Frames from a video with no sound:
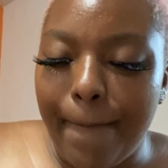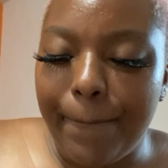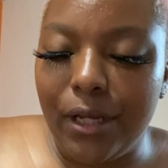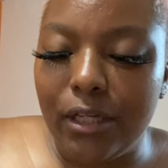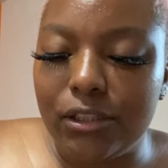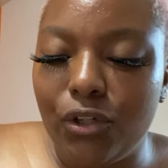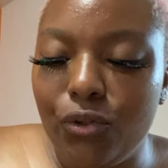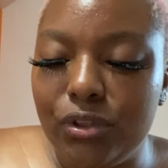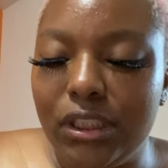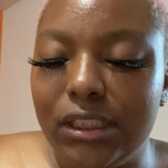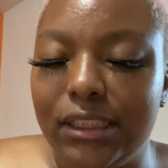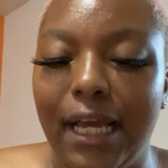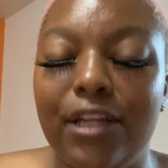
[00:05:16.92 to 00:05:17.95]
Because who's
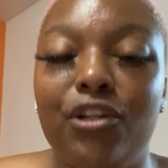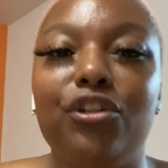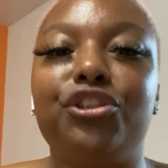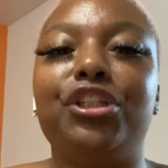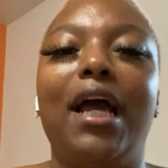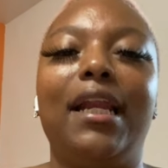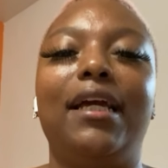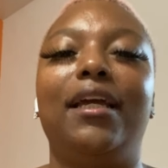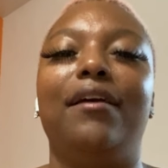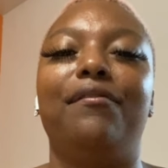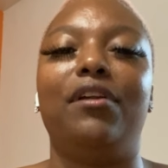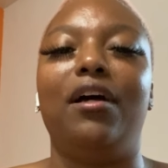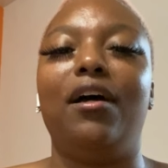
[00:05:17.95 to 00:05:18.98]
the set? You're trying to
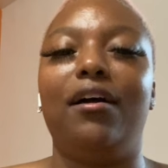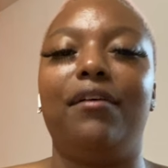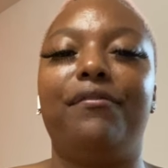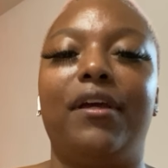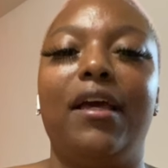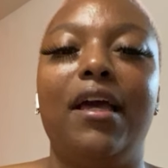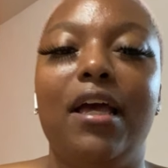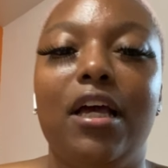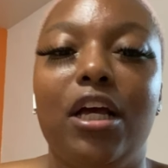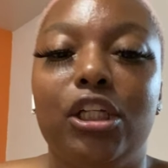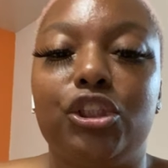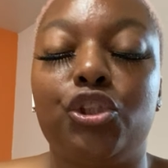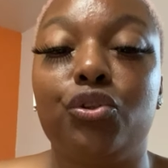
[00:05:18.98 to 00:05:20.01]
give love
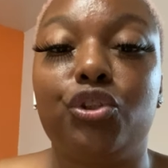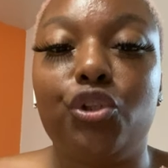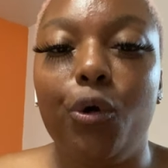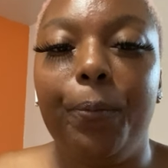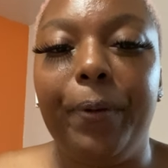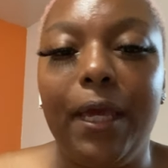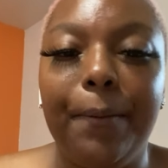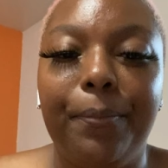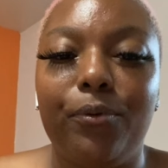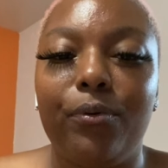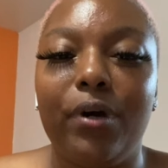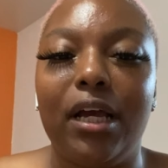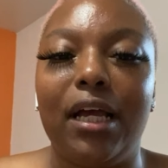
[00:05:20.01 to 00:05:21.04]
to okay, two
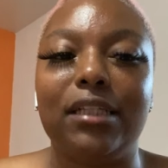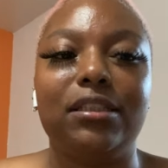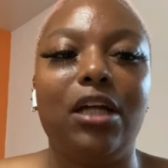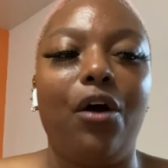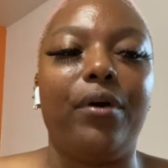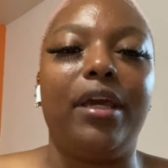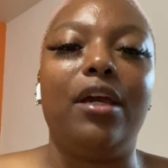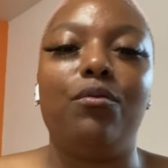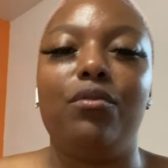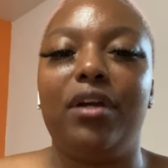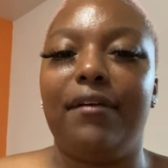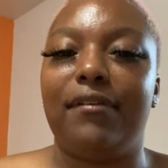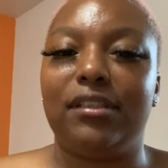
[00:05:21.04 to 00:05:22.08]
people. There's no equal
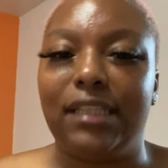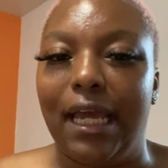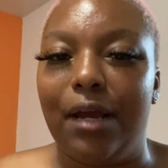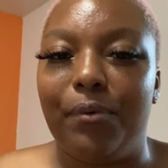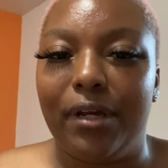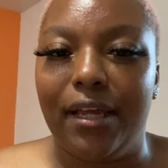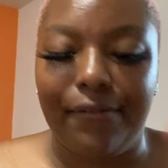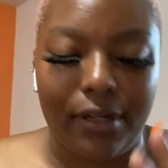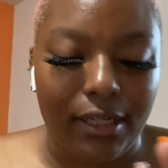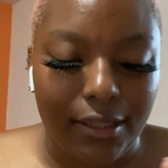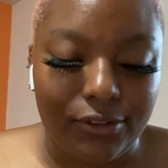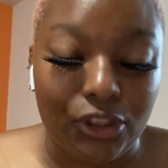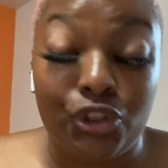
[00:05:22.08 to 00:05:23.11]
give and take. We're giving
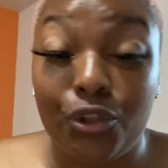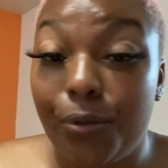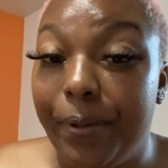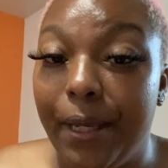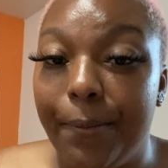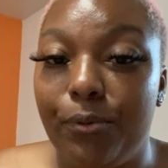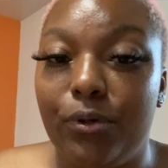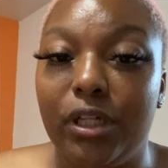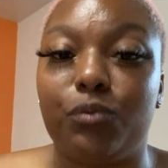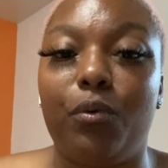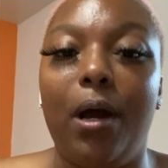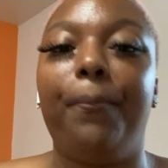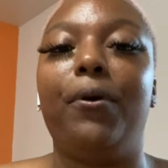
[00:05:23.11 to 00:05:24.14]
love to two people because
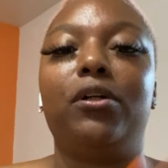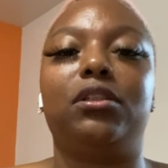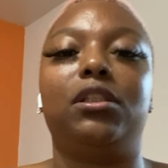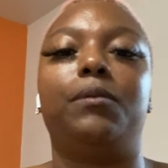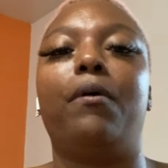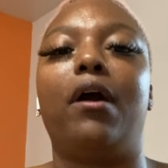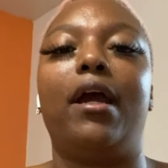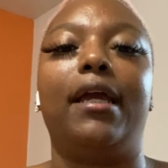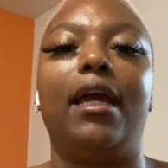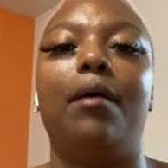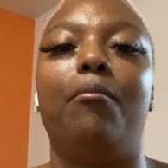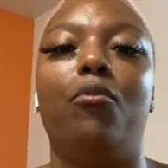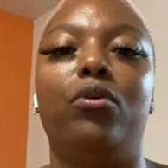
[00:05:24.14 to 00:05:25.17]
oh one person God, is probably
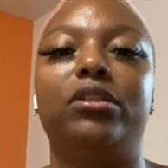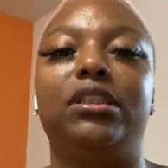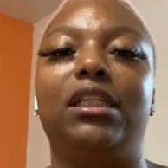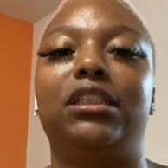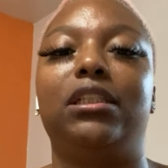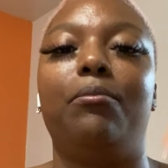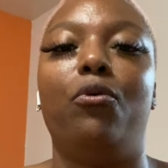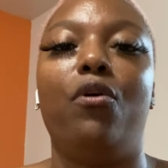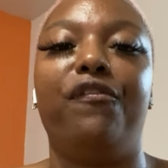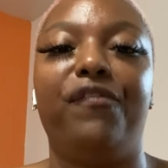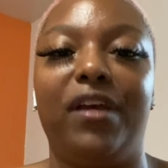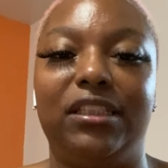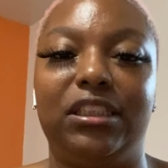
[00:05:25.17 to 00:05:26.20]
getting more attention, more
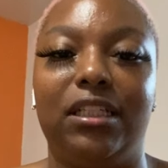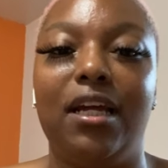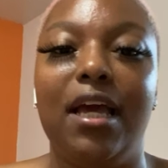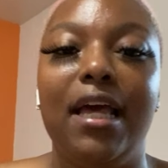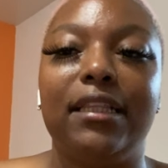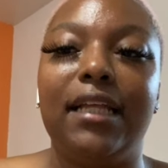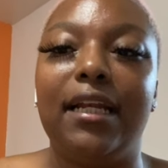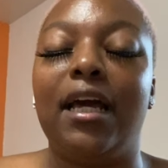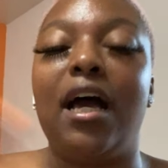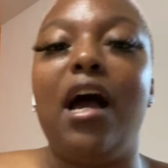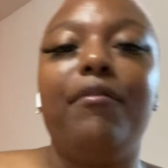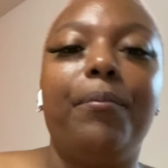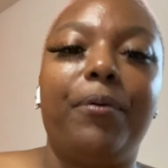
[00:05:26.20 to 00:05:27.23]
affection than the
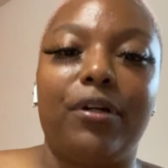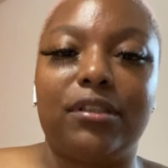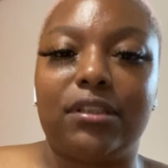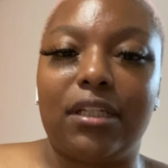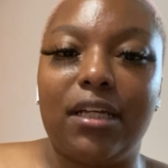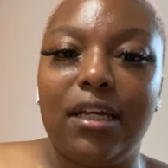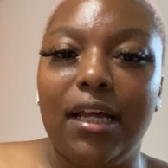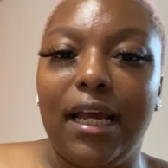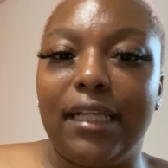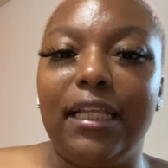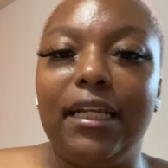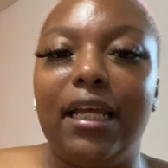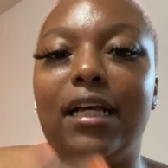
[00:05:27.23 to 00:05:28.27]
other person,
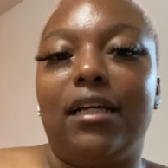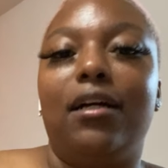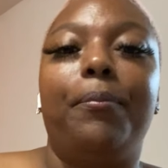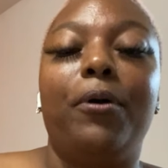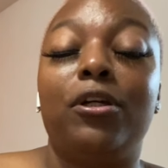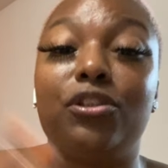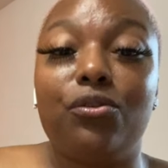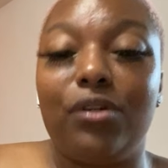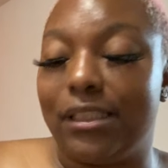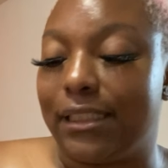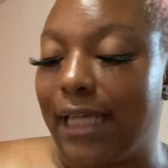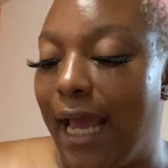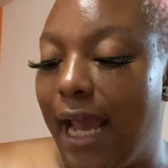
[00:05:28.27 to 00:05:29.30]
and then the uh, person on the
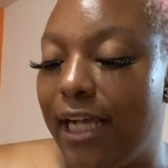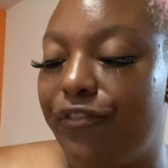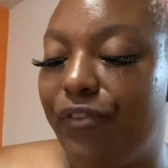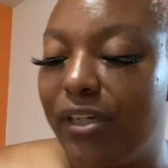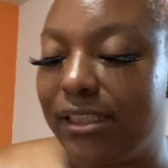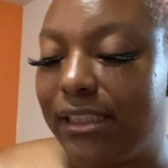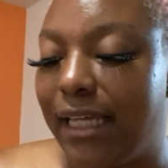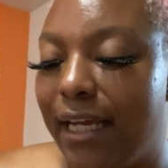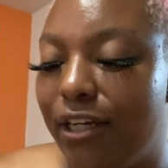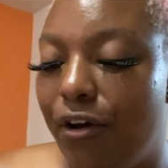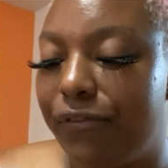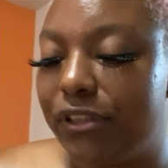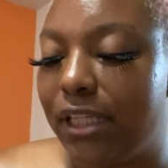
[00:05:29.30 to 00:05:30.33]
side is feeling
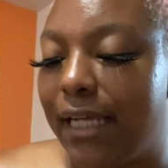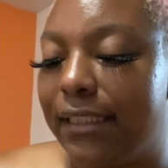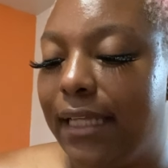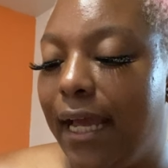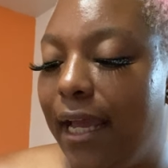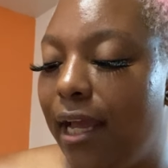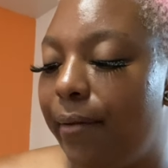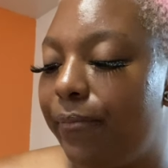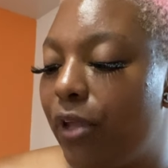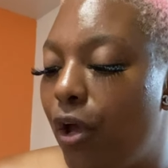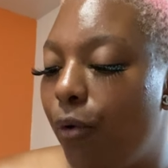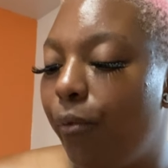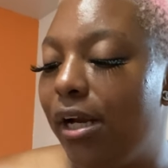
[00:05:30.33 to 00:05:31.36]
standoffish. Like, damn,
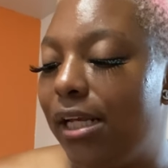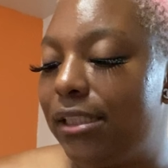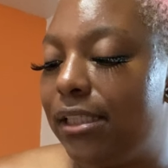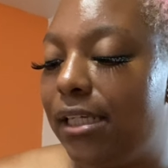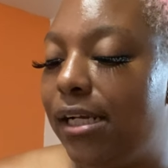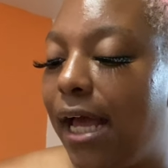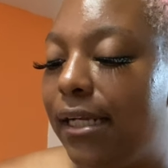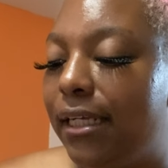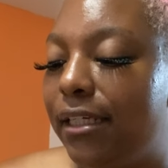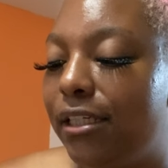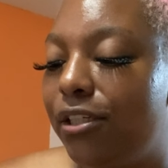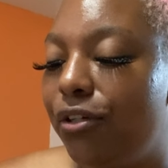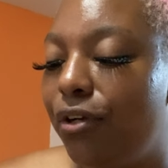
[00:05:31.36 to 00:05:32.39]
what is it that I
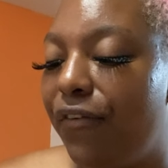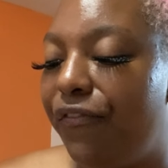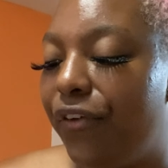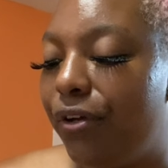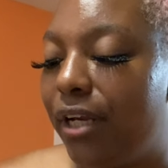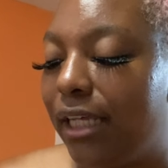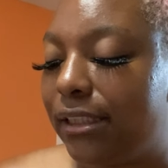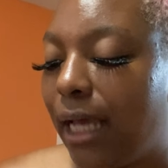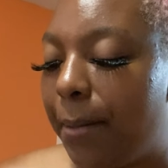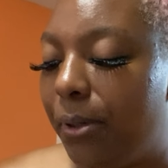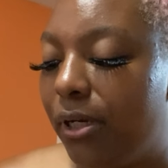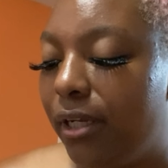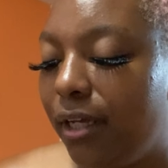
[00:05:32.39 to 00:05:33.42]
need to do to feel that
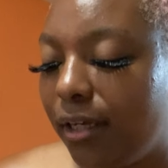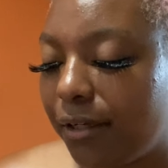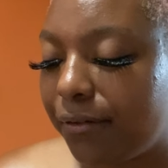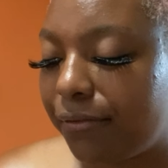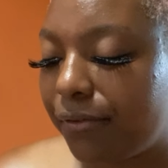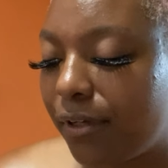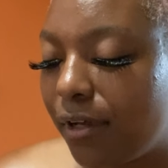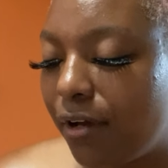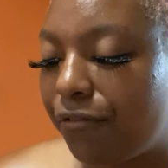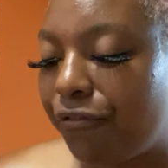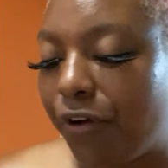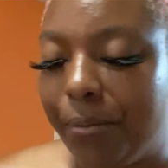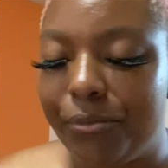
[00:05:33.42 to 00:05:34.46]
type of love
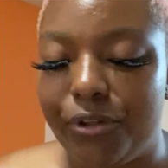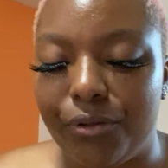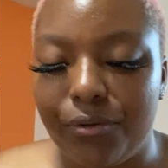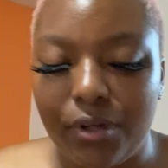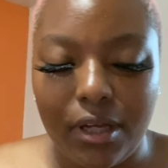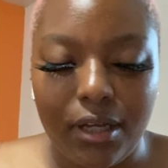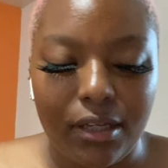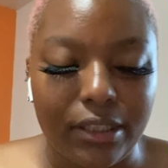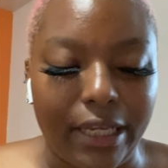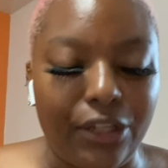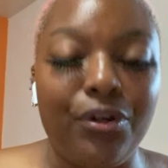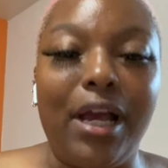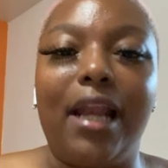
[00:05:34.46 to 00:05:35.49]
from you?
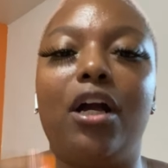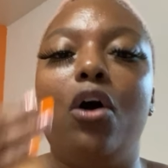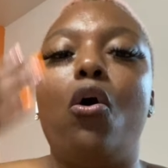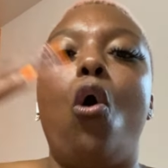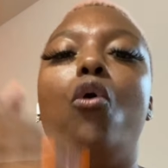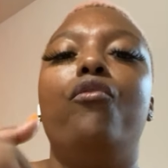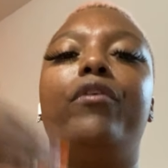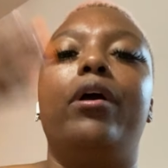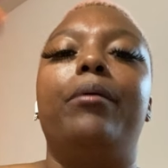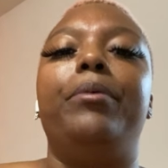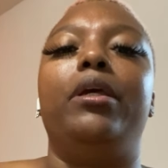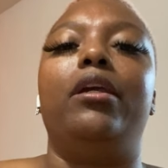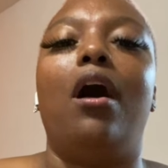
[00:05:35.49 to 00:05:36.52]
Then you got to go over
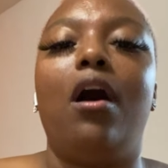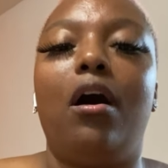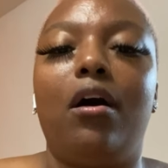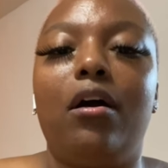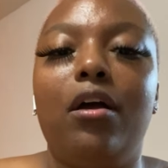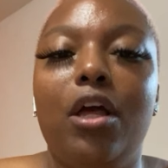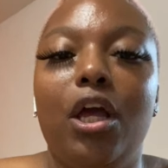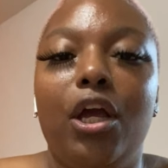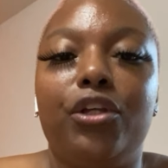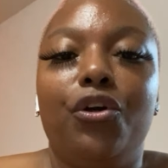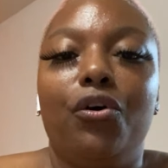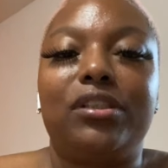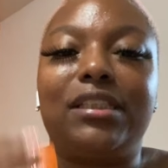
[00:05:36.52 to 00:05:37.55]
and beyond
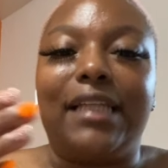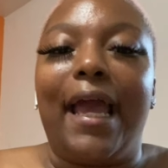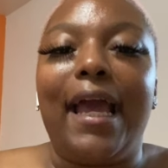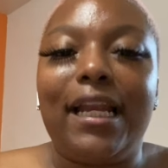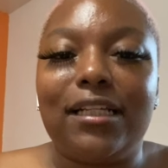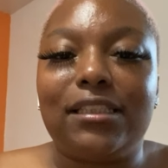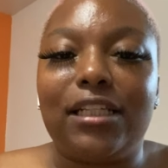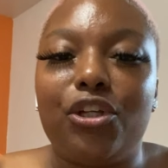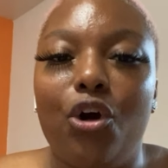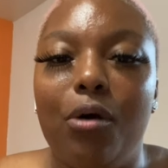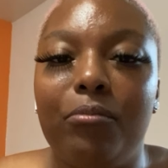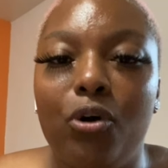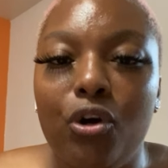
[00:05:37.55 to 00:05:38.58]
your standards and
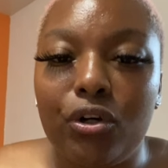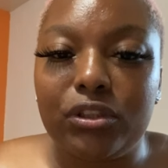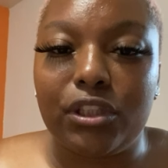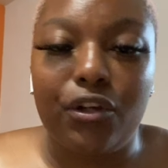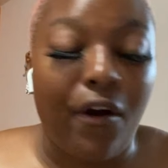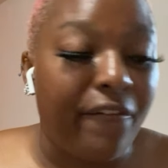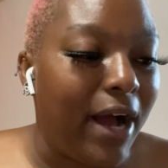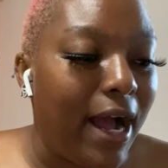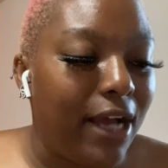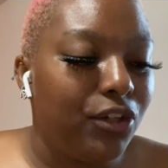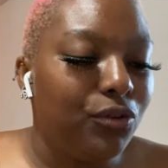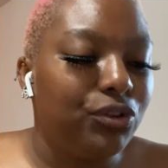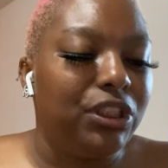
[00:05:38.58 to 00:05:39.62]
your morals and your
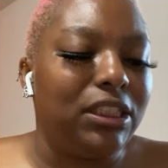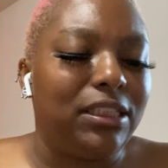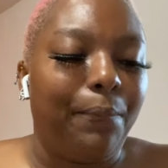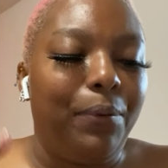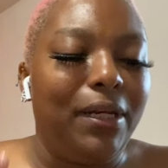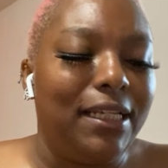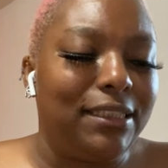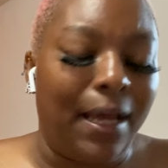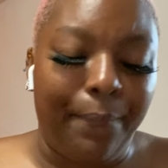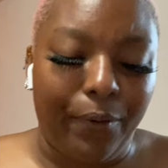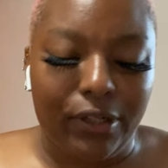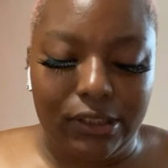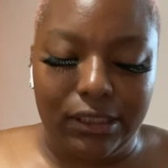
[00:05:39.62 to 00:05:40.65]
values just to please that
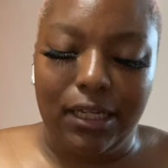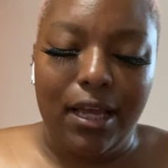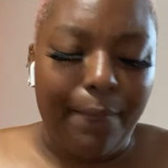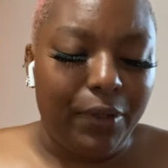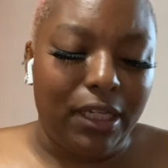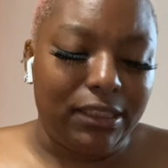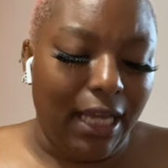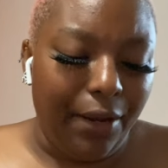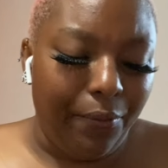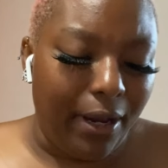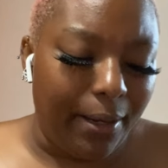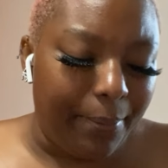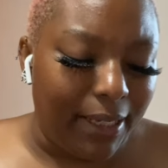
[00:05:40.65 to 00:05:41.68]
person because they
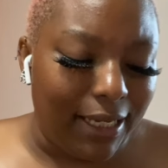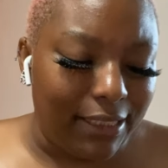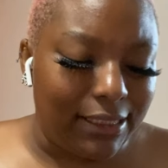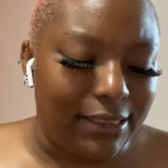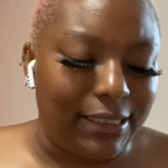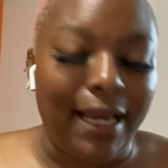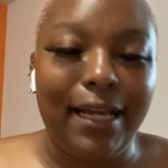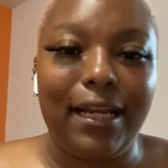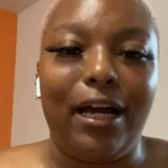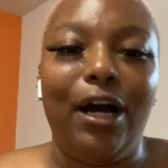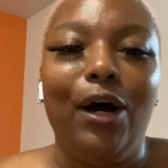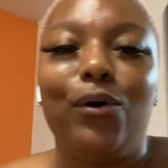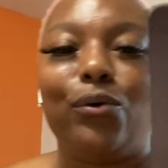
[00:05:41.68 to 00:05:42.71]
want to be entertaining
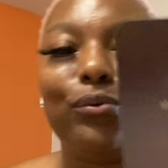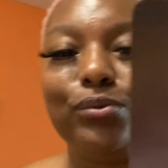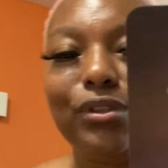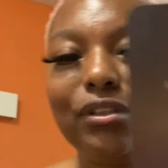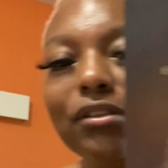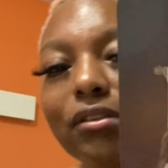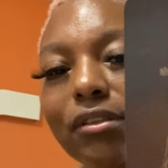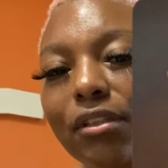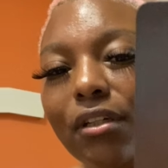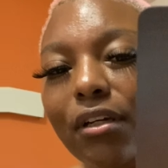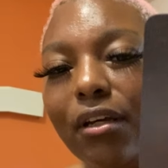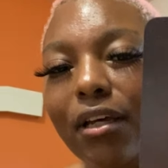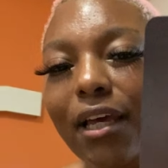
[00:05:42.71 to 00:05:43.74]
hoes.
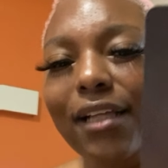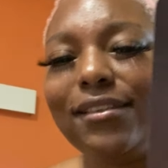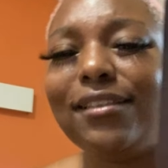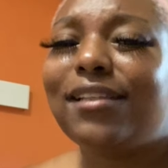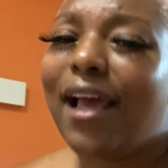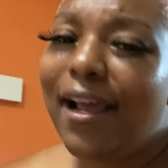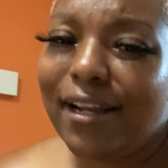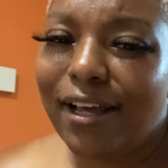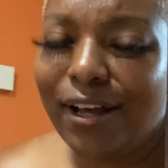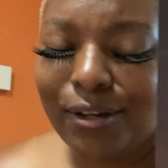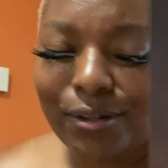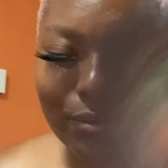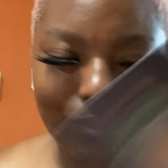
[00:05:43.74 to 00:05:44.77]
Nope. Entertaining
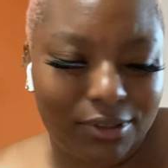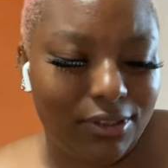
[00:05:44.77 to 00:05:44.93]
hoes.